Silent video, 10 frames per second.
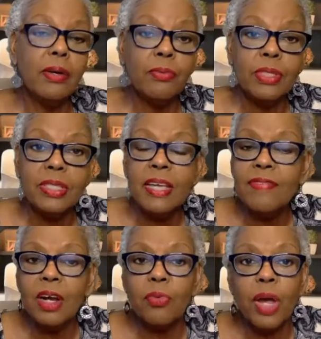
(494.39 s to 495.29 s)

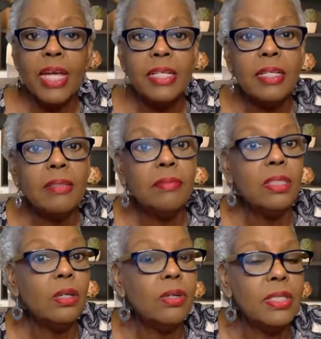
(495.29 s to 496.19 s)
receive their rating.
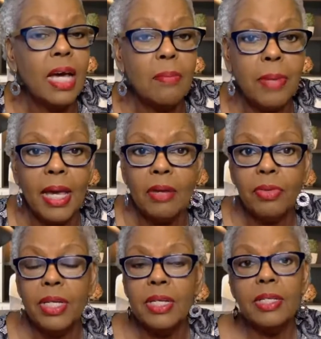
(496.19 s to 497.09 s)
You know, it's not a bad
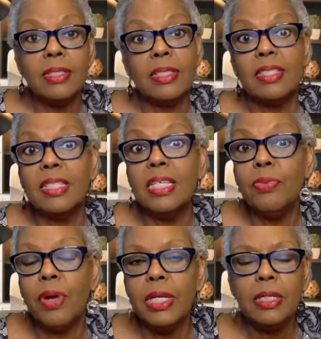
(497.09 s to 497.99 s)
rating, it's a C
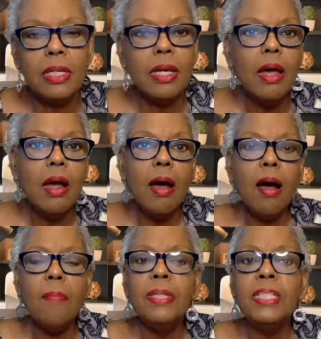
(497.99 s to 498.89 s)
rating,
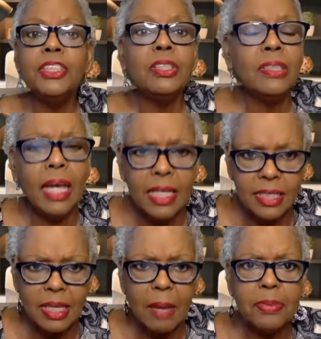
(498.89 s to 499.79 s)
but it's just not
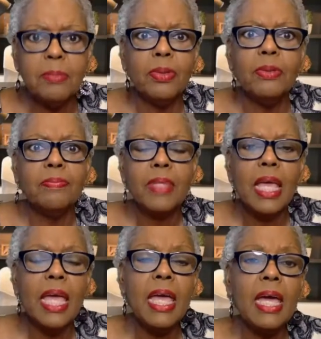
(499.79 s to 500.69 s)
acceptable.
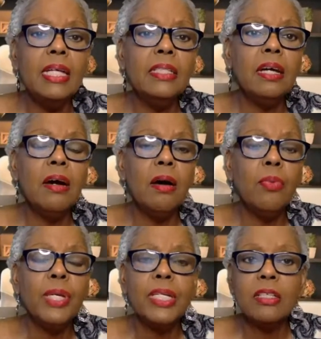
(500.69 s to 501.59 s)
And
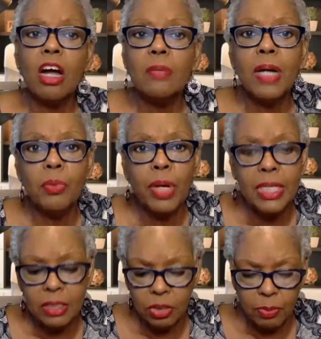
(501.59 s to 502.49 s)
we can talk about
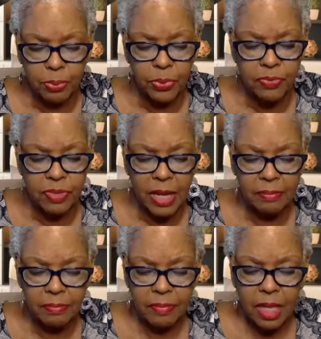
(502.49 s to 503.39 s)
ways to improve that.
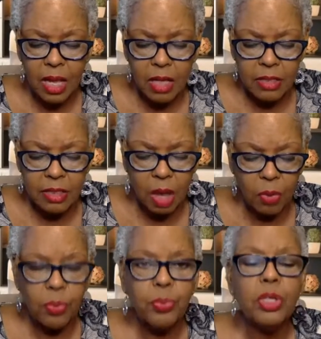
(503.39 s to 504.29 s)

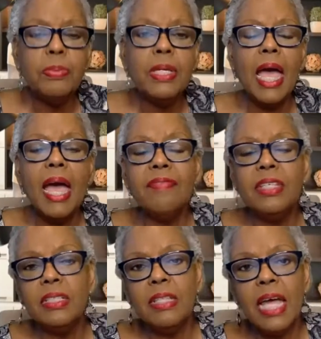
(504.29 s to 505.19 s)
So we'll be
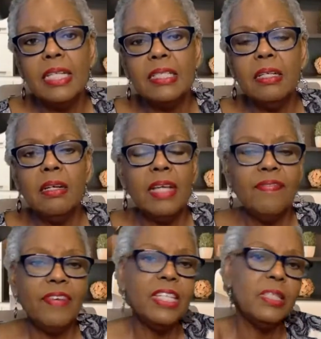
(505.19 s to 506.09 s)
having that
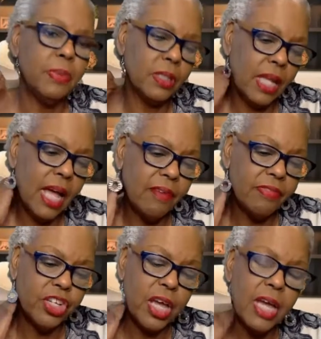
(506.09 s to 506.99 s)
Facebook
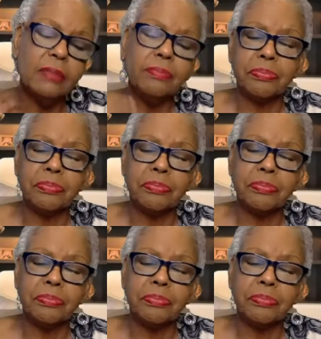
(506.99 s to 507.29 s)
live chat,